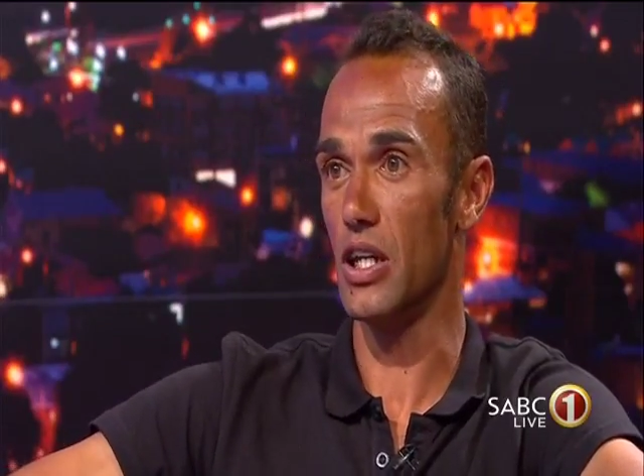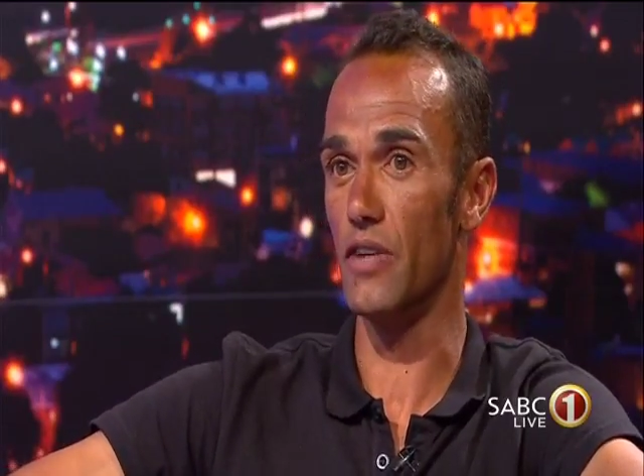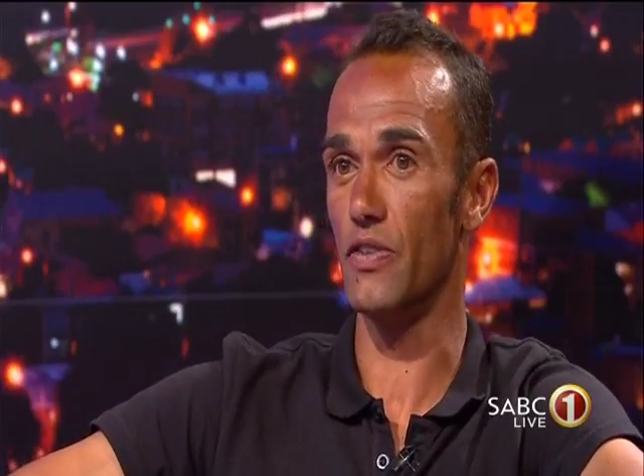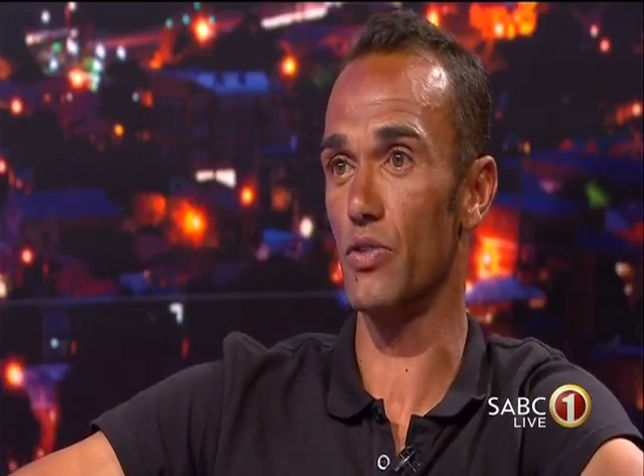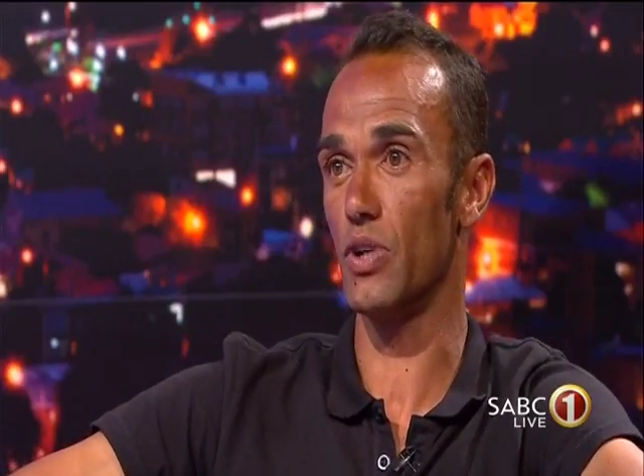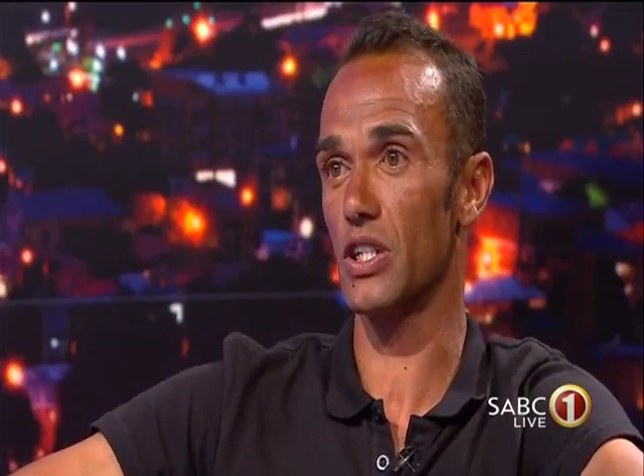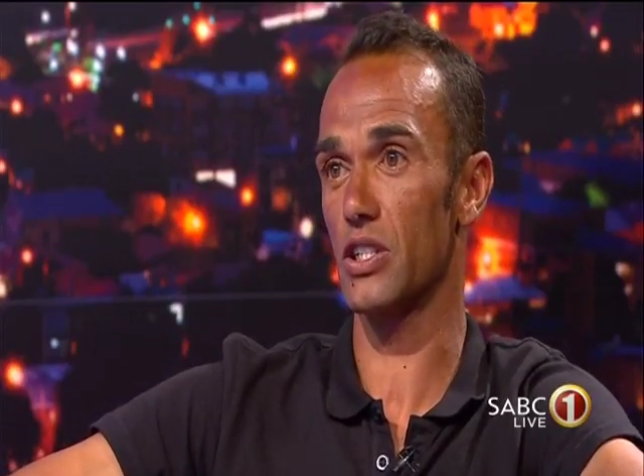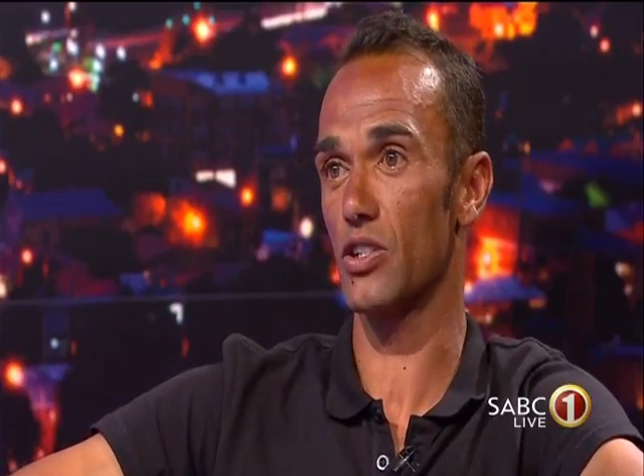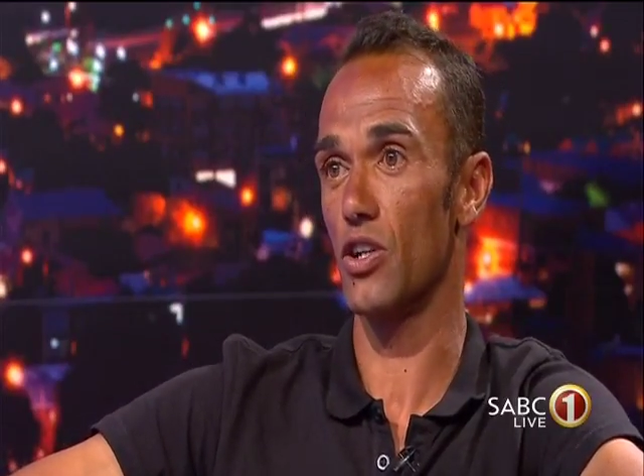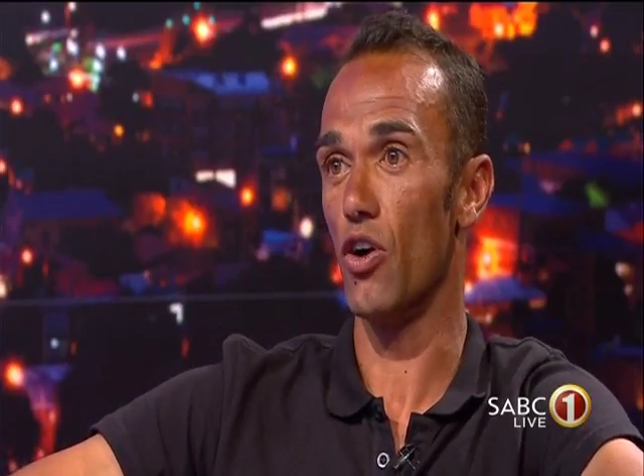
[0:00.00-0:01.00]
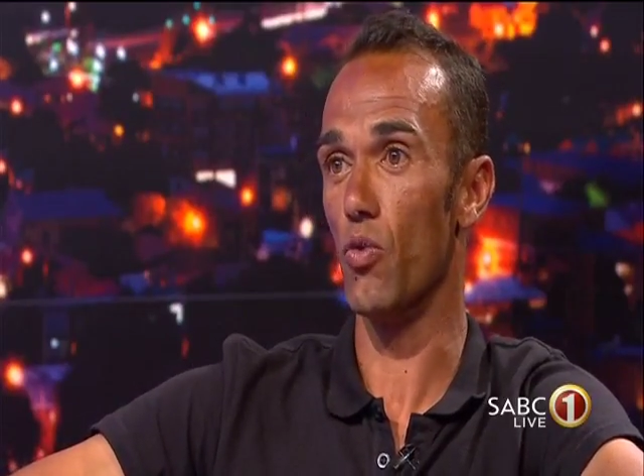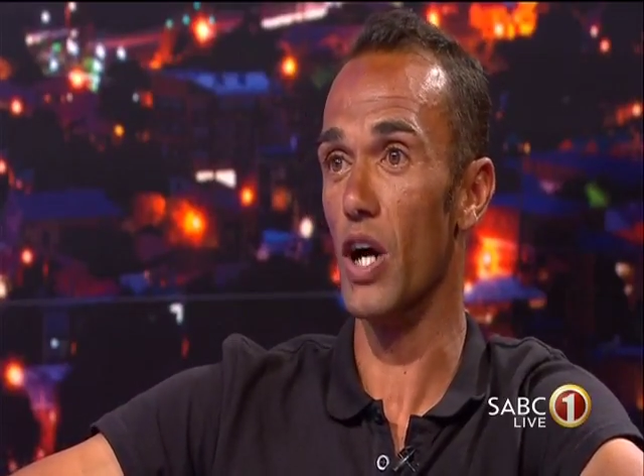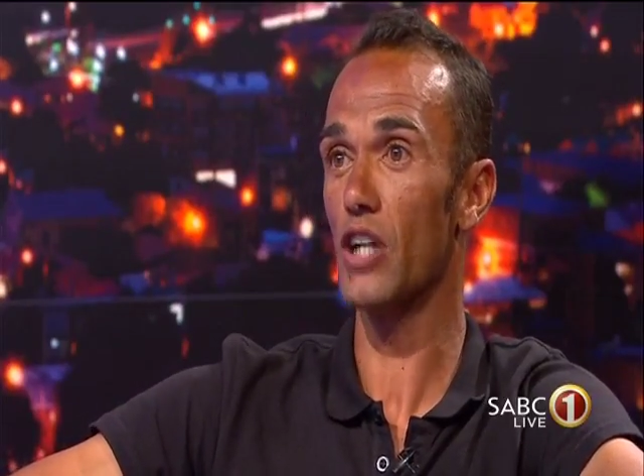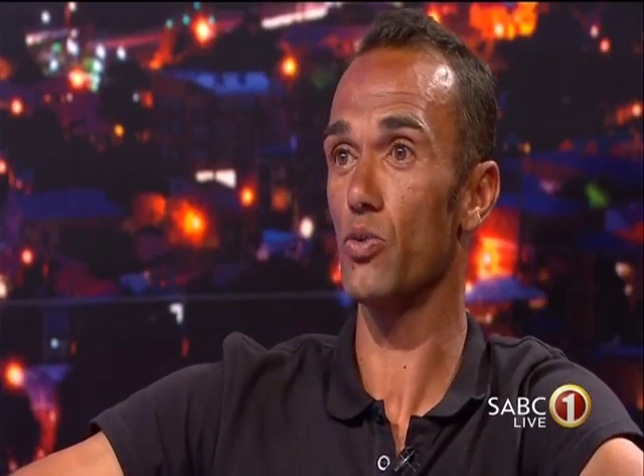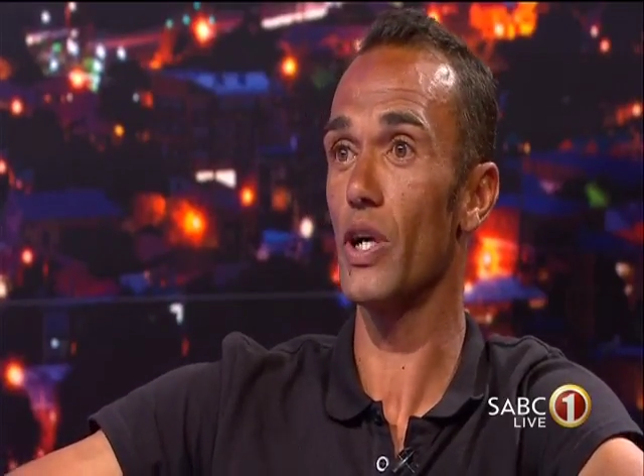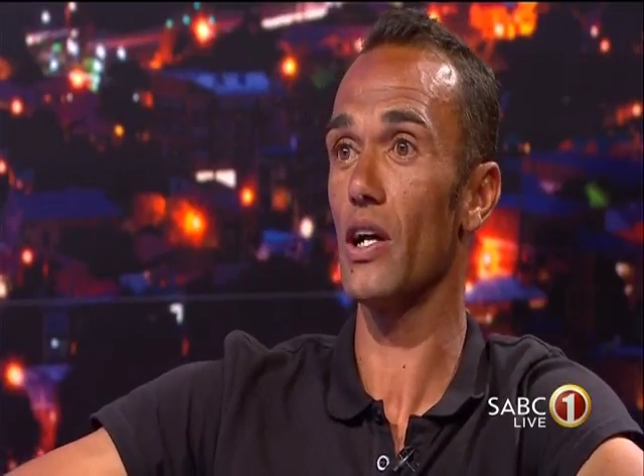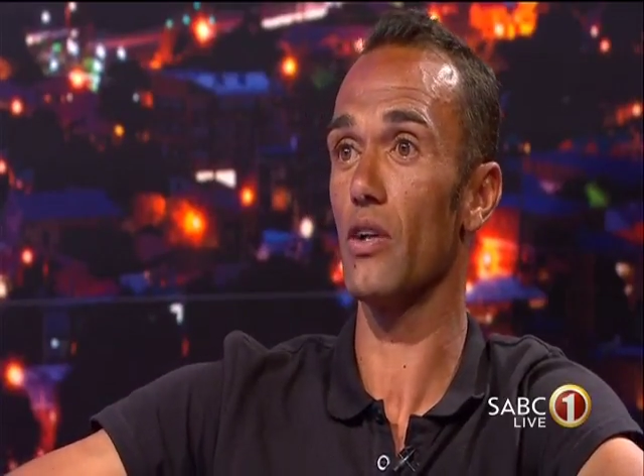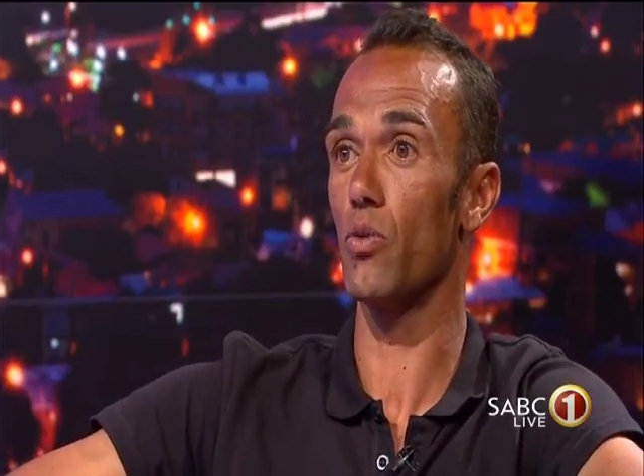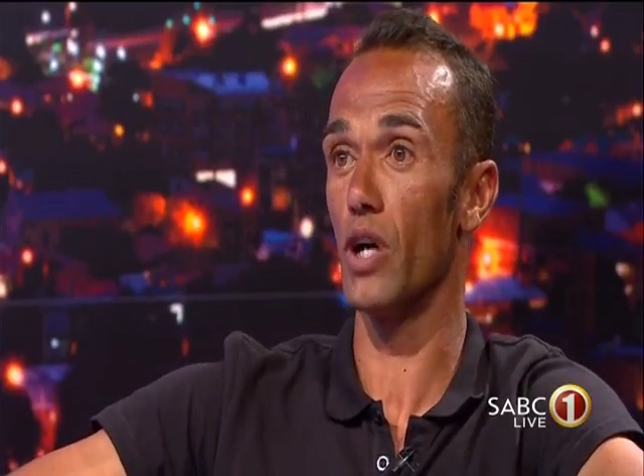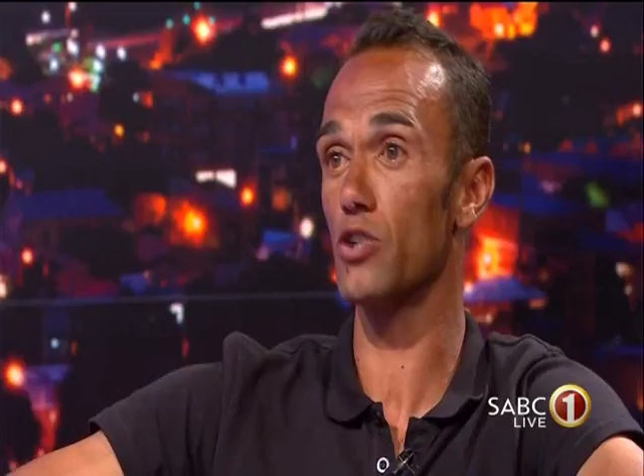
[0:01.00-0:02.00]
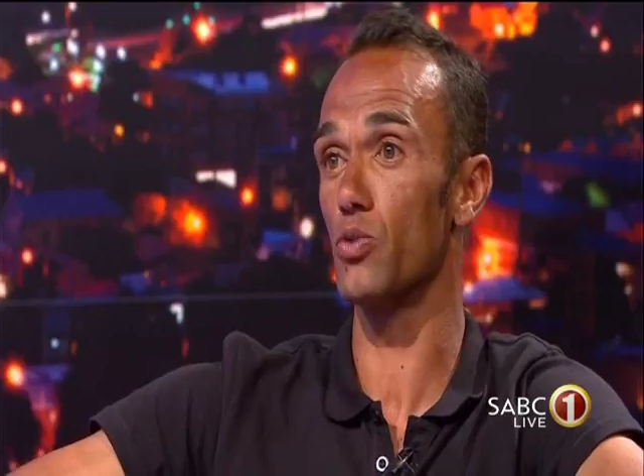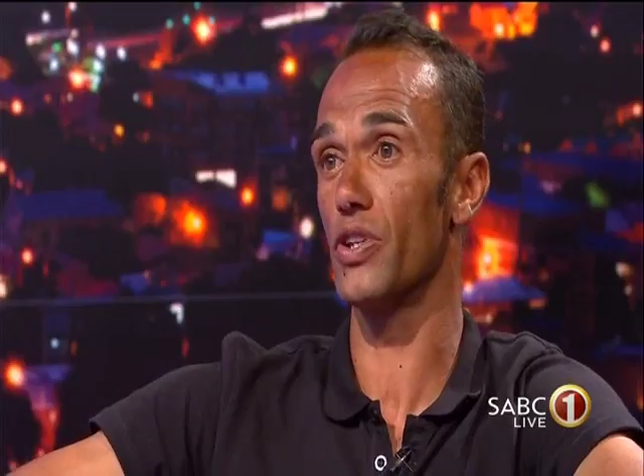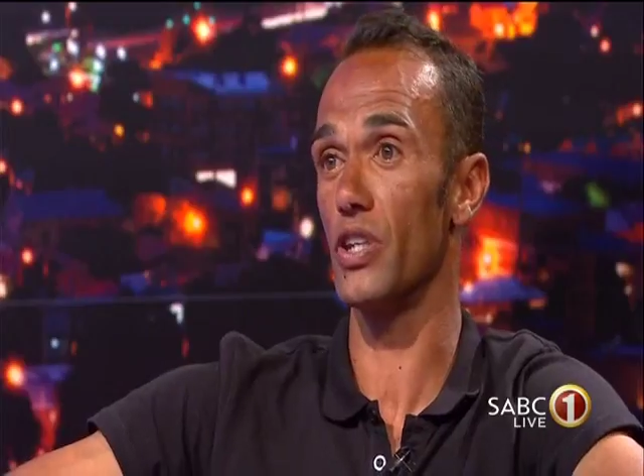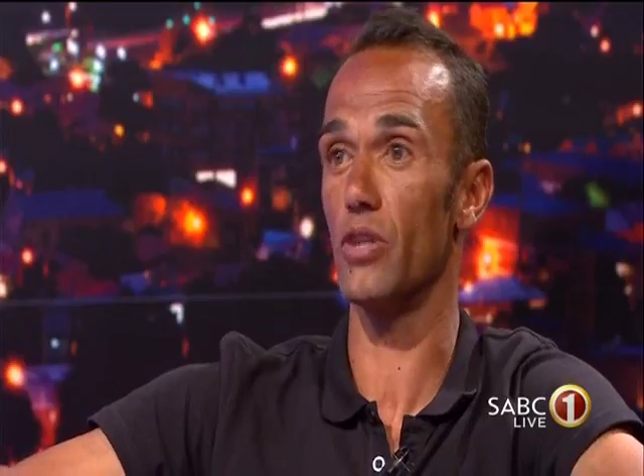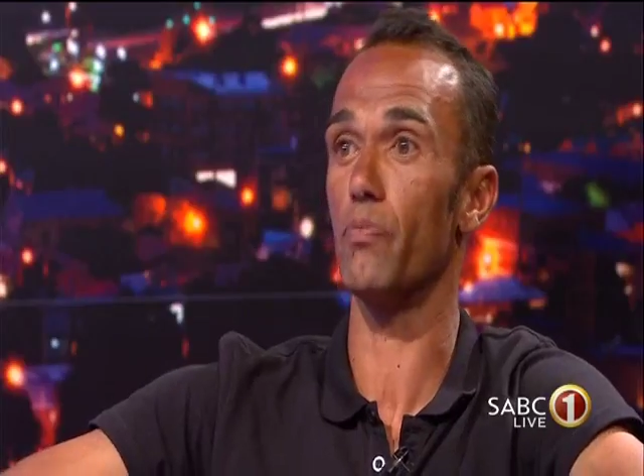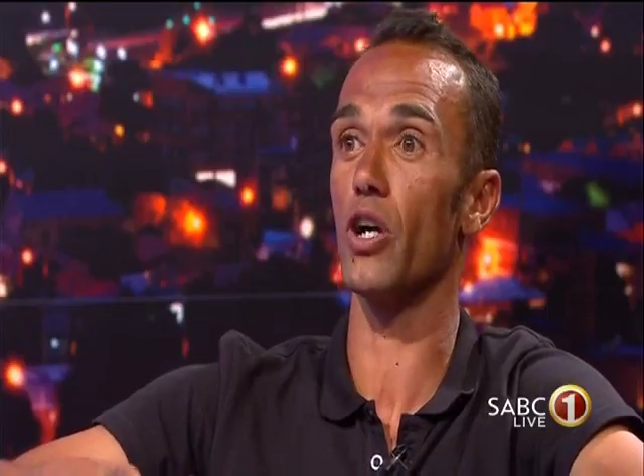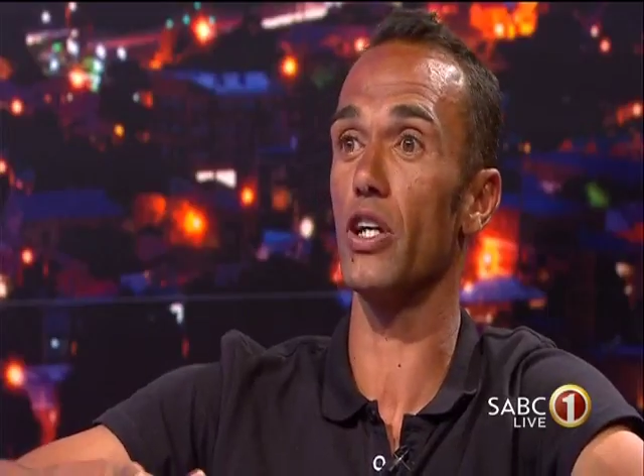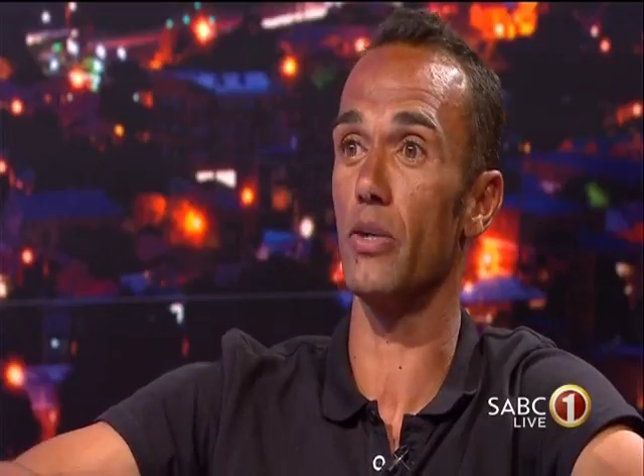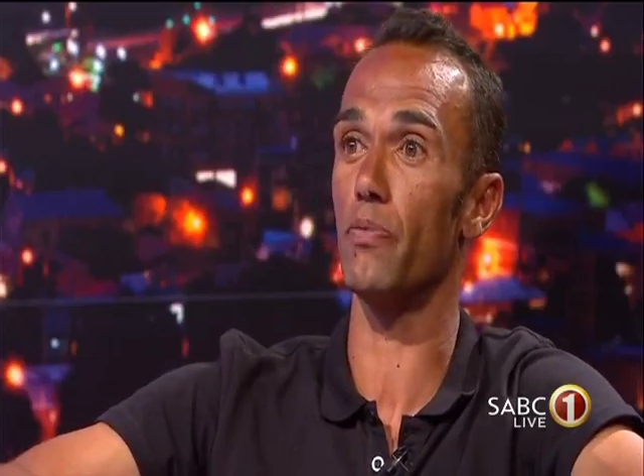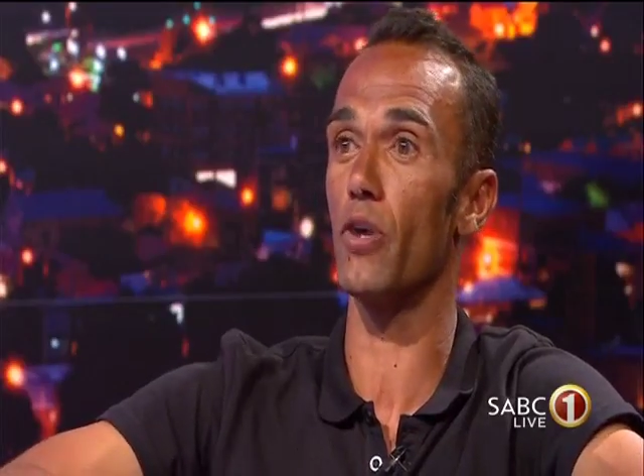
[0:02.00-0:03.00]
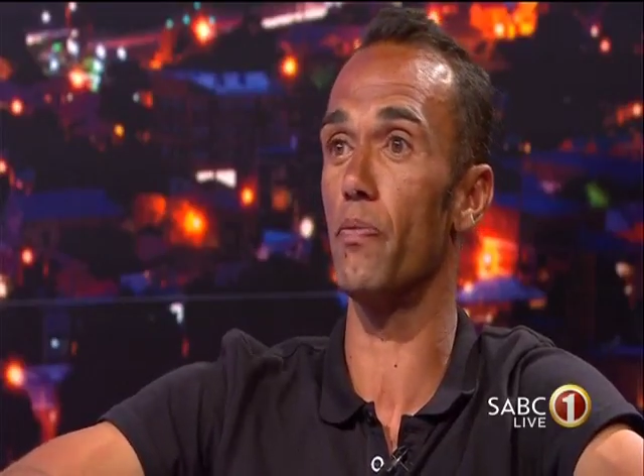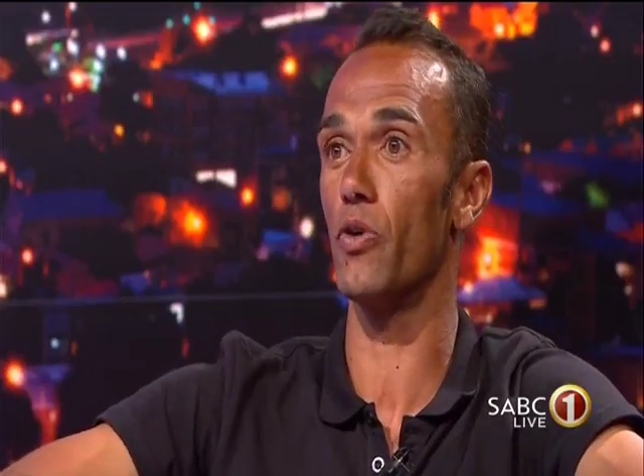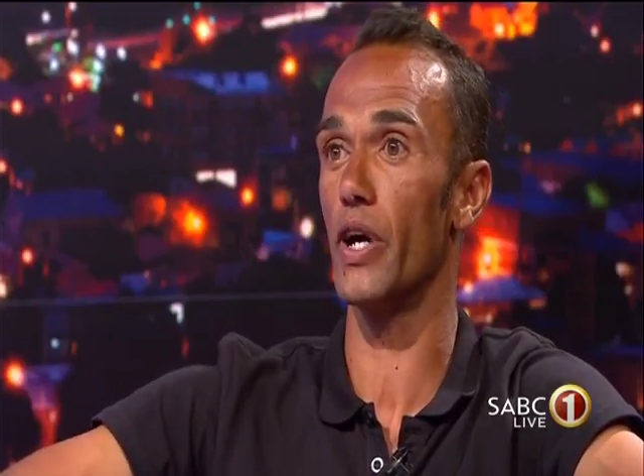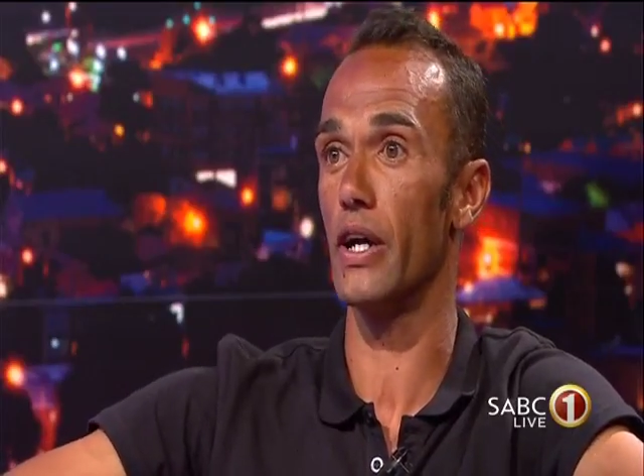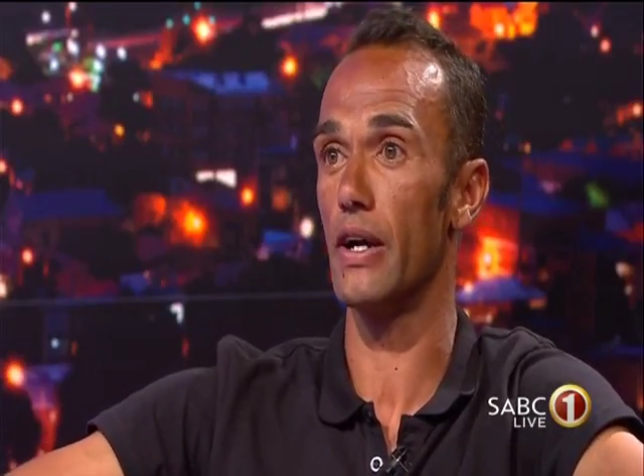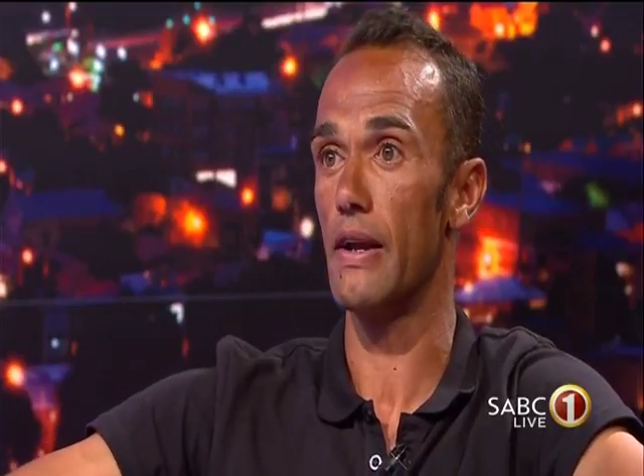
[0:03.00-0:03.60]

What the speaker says: if it was worked with in a proper way.